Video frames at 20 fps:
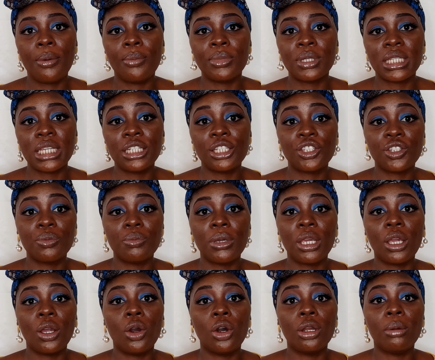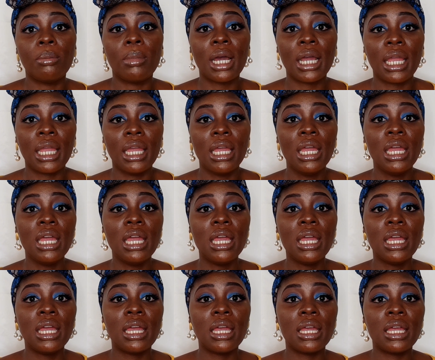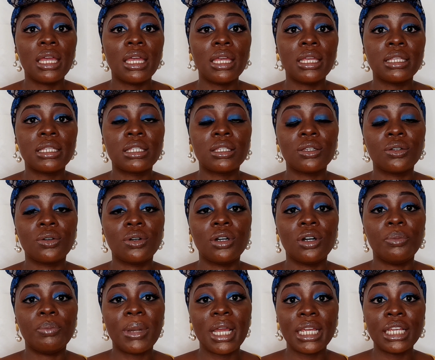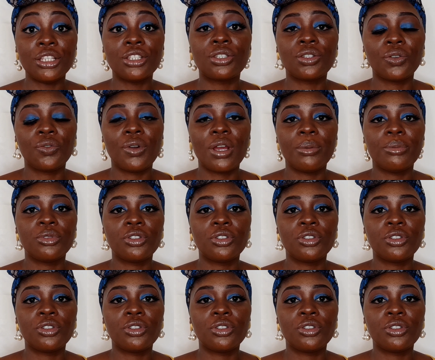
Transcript: sent to me on my Instagram.